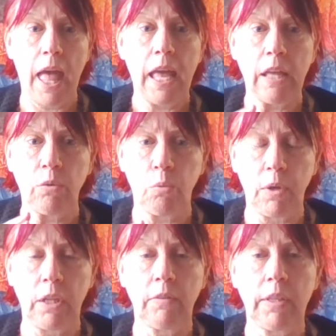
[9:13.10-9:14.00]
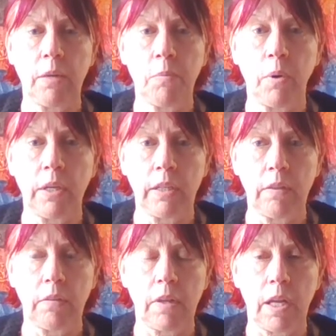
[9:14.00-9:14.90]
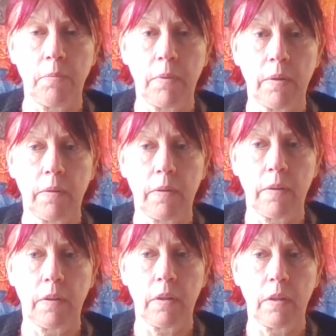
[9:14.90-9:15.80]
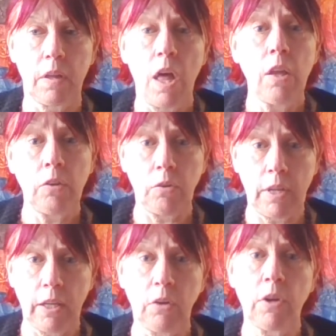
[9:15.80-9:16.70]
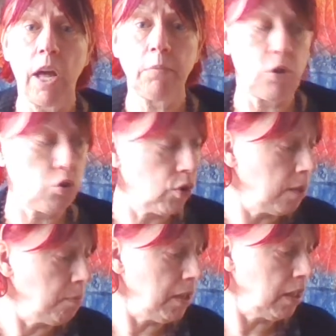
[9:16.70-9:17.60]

is really, really important at this time. So take your time to dream,